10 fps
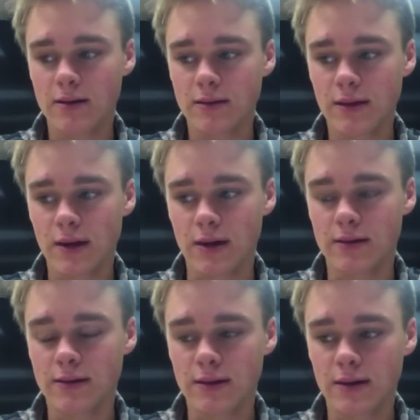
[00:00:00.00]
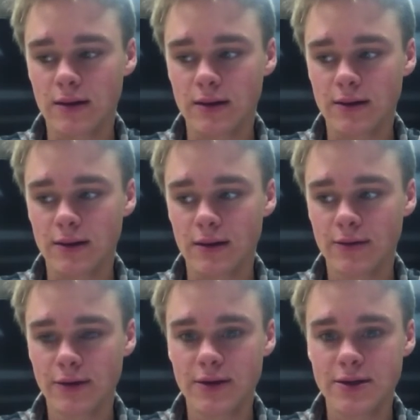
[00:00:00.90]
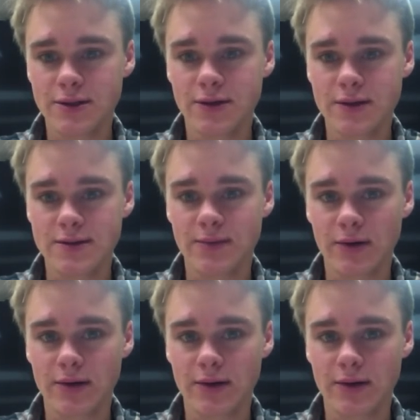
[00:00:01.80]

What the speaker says: Yeah, I really enjoyed this book.